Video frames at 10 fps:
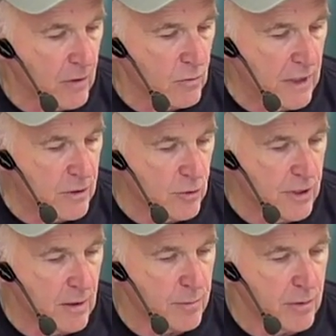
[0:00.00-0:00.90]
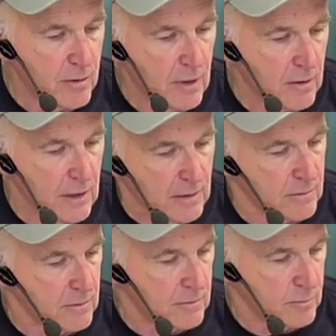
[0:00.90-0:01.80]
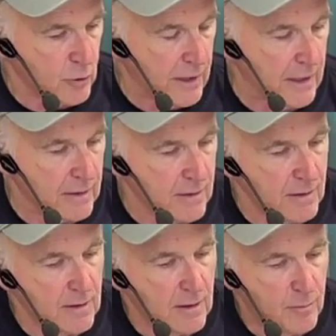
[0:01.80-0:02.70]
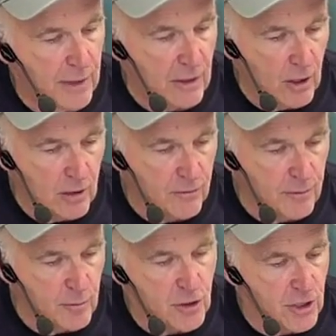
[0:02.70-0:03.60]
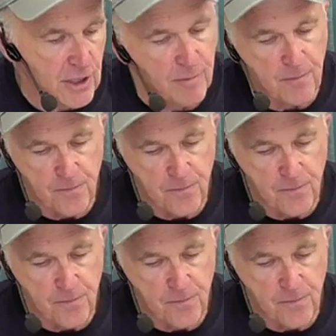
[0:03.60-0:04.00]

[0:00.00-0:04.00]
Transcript: Razertip uh, brand pyrography machine.